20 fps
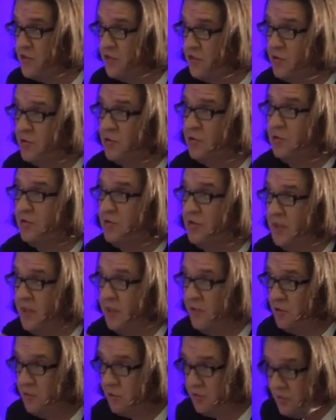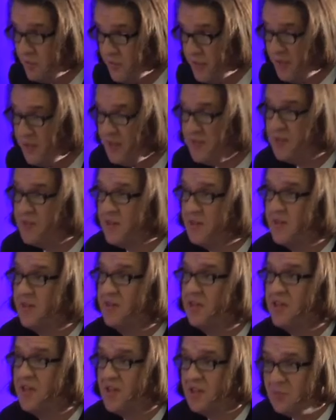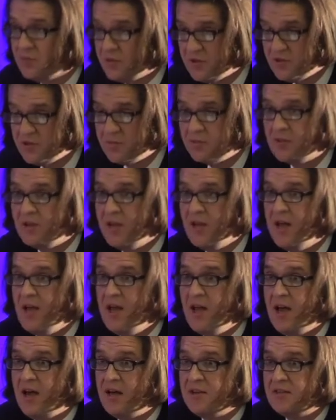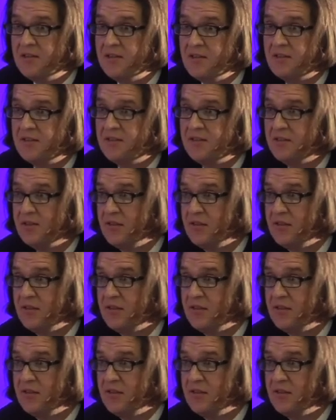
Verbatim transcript: So they called me, they said, Is that possible? I said,